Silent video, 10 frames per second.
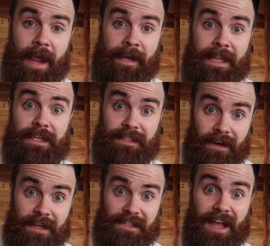and it
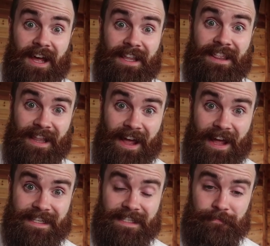does a
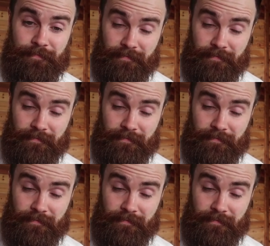lot.